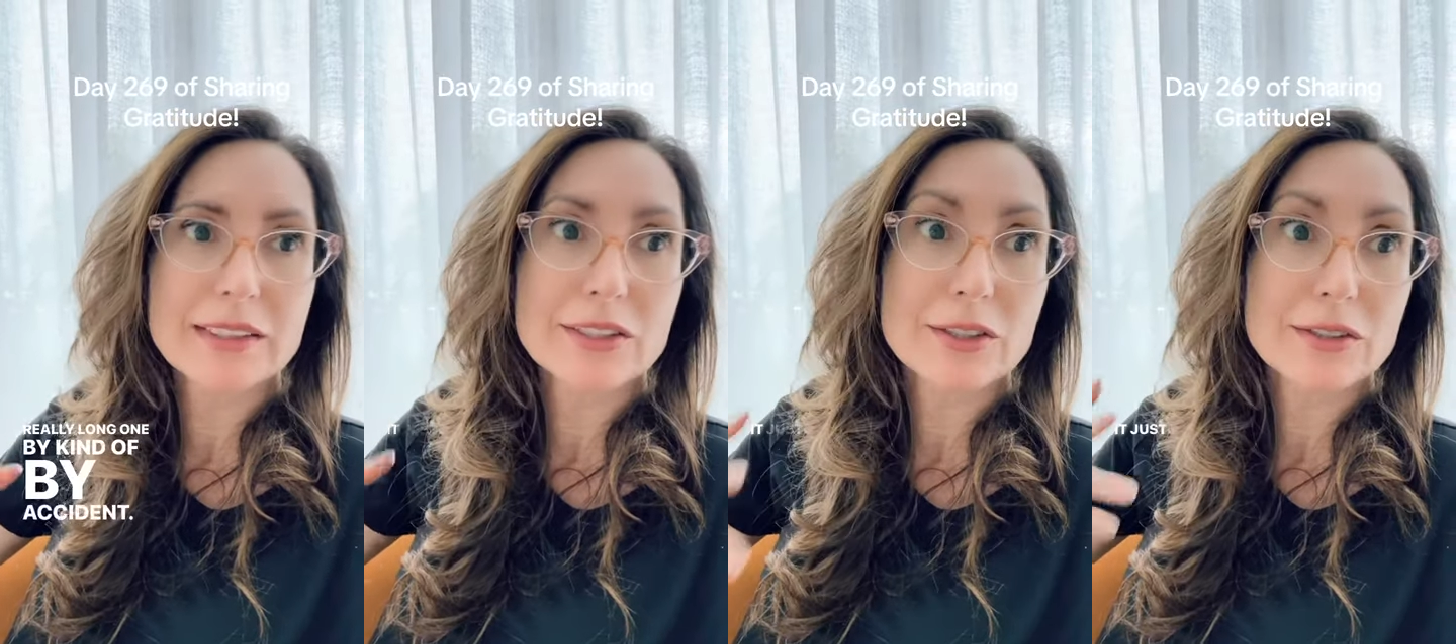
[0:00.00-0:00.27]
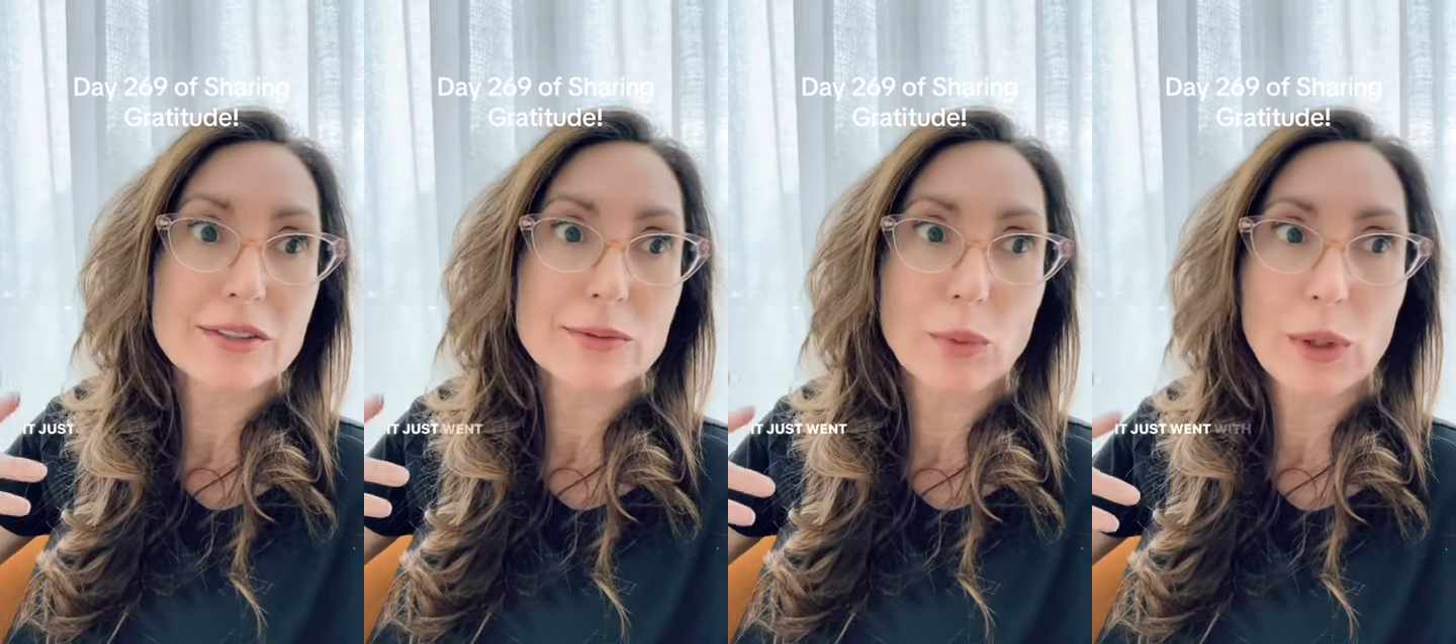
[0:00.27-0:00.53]
It
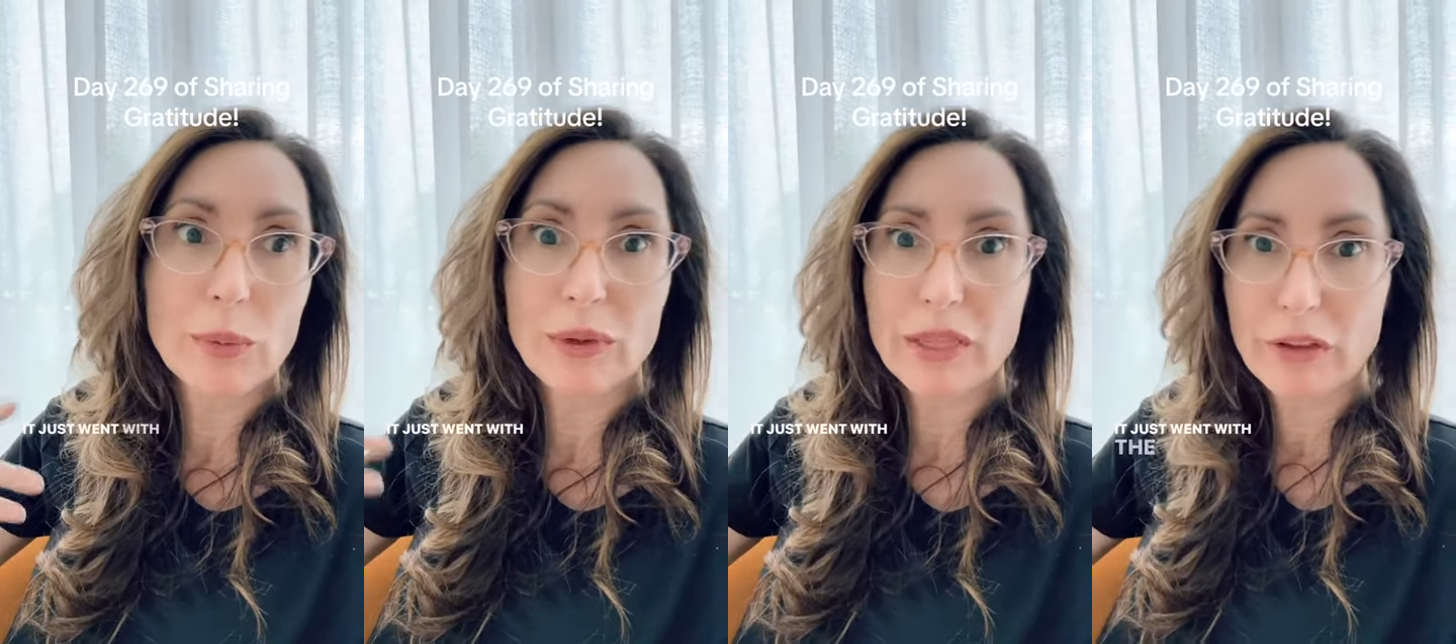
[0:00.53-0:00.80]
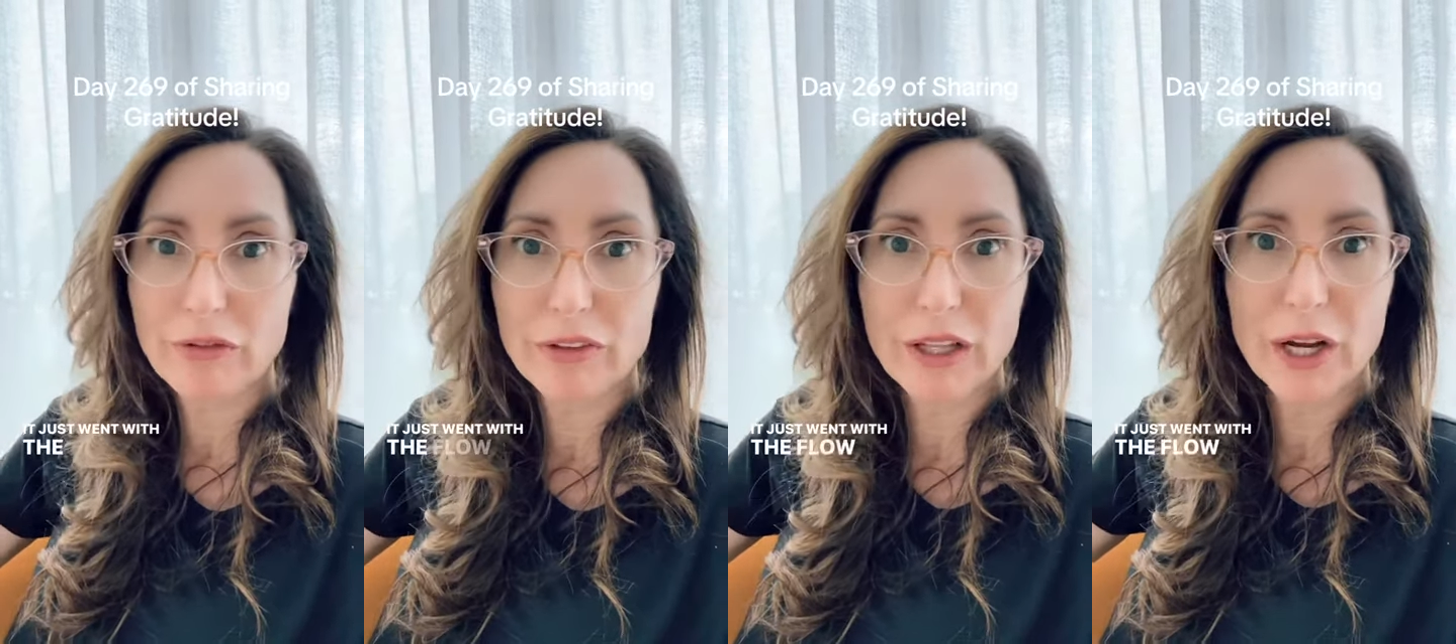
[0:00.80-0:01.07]
just went with
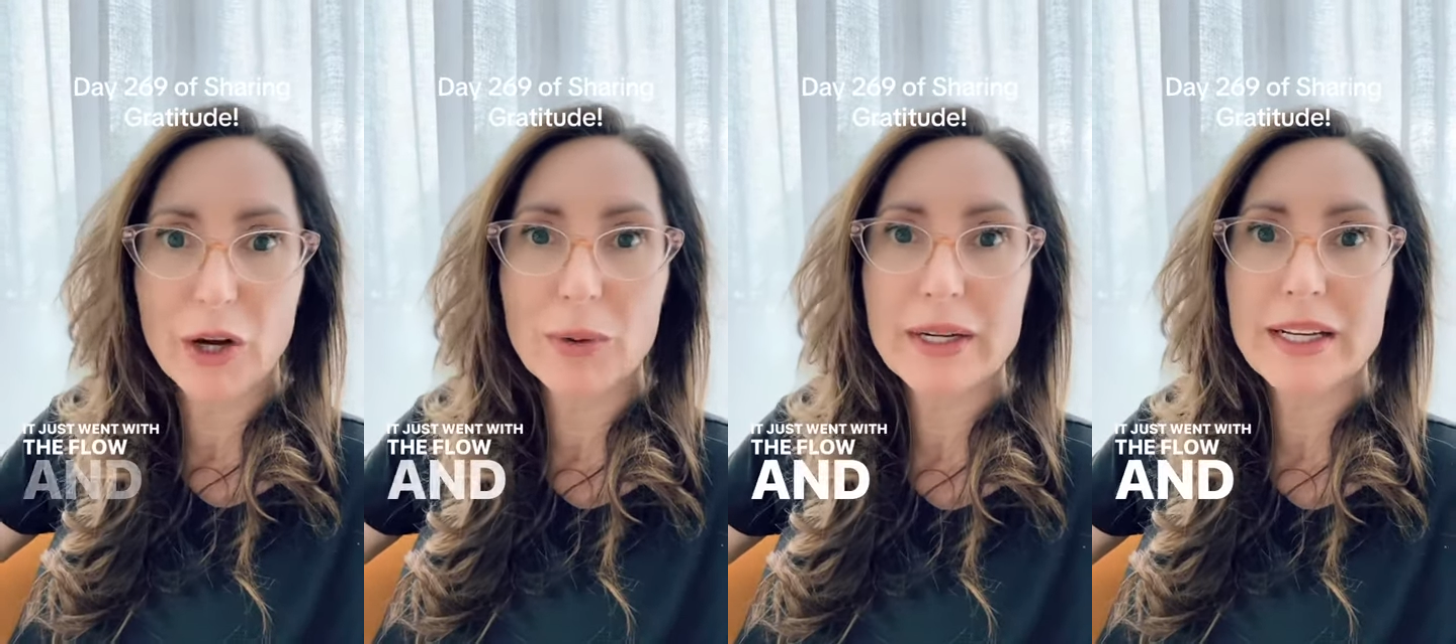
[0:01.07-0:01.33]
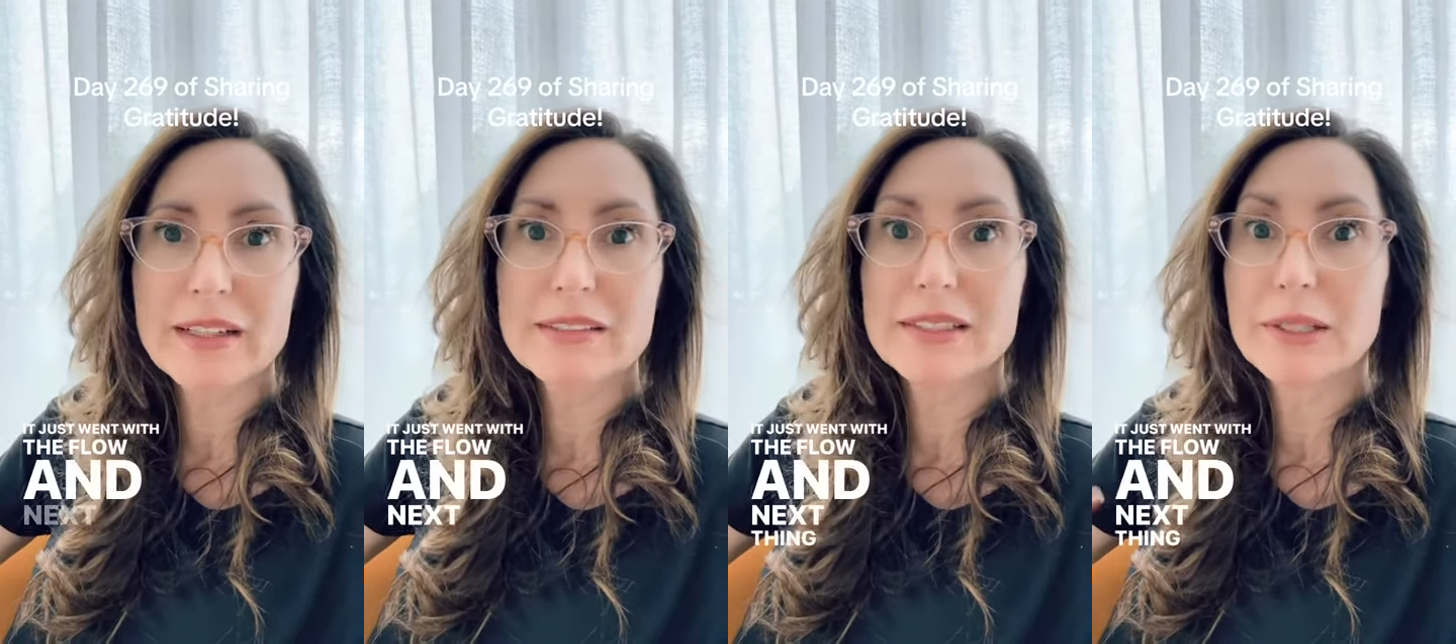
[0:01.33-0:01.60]
the flow, and
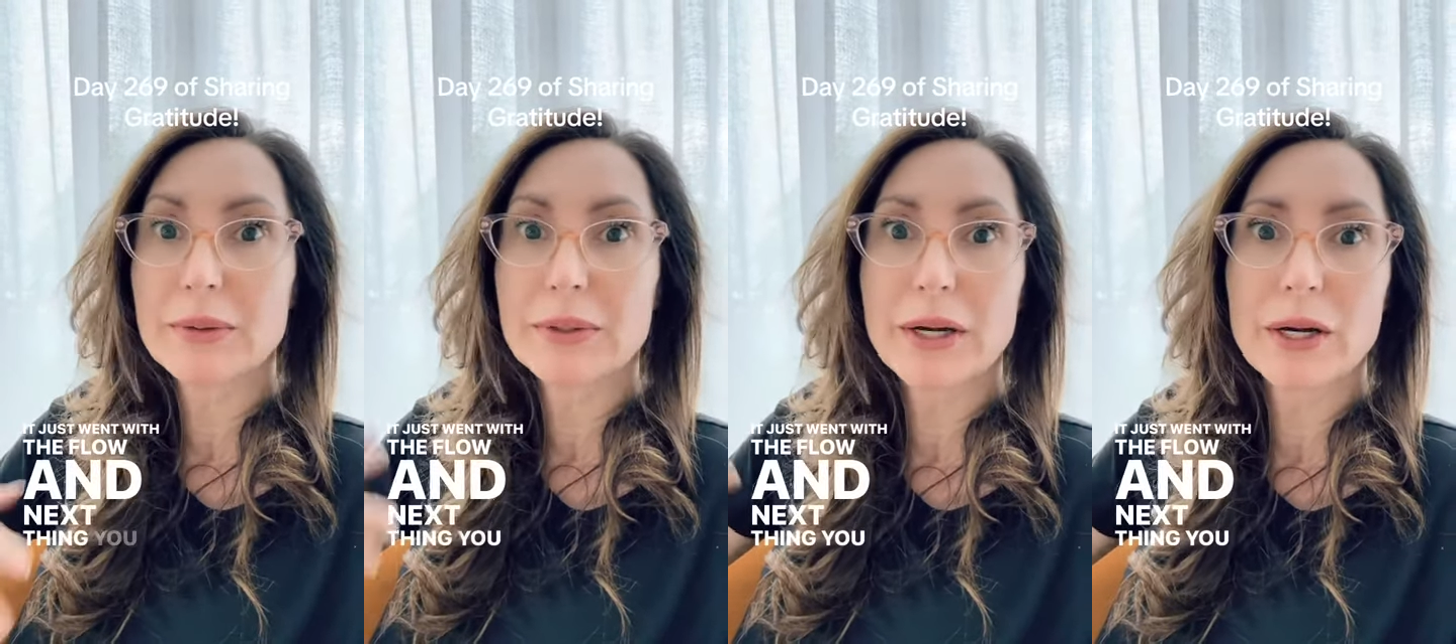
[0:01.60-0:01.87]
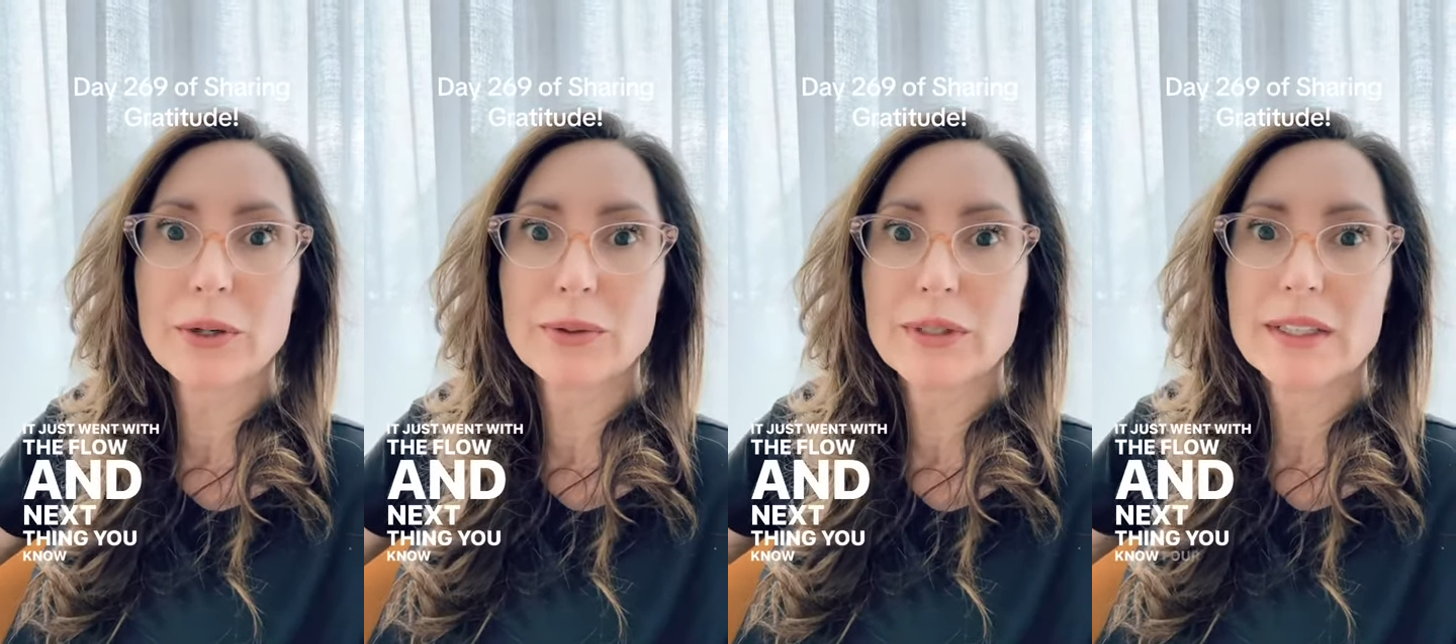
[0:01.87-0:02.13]
next thing you
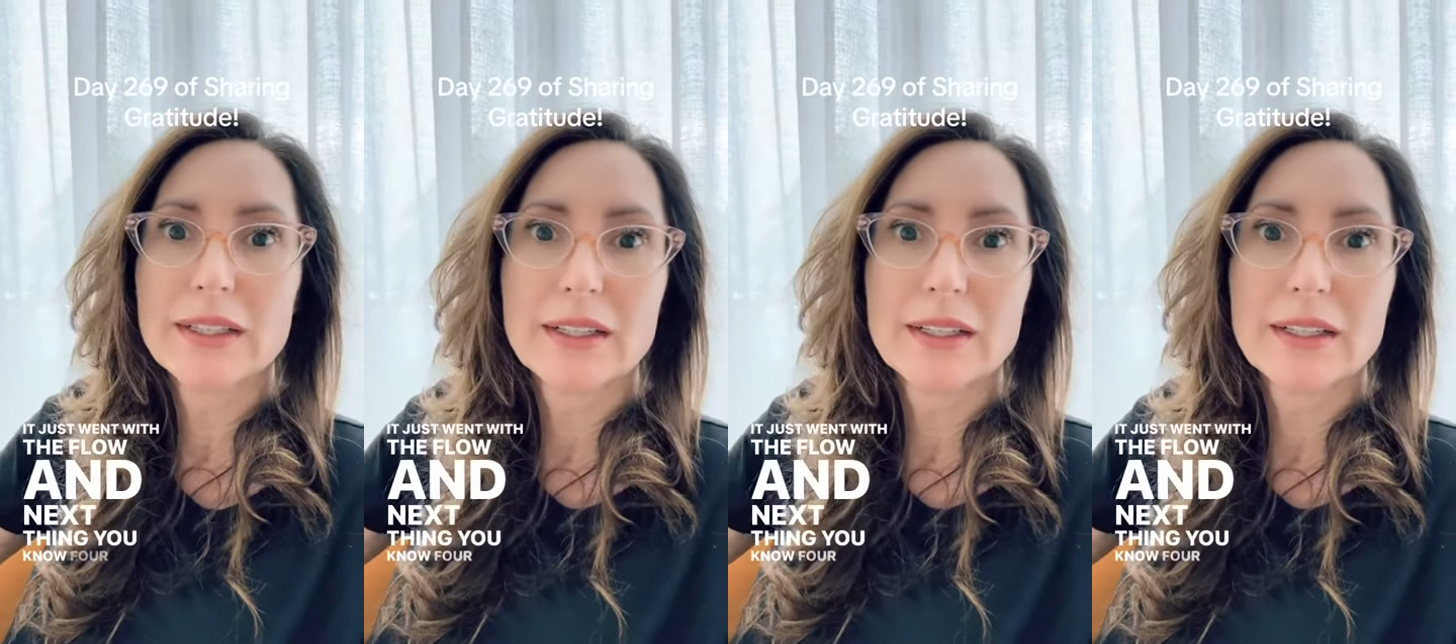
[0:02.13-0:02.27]
know,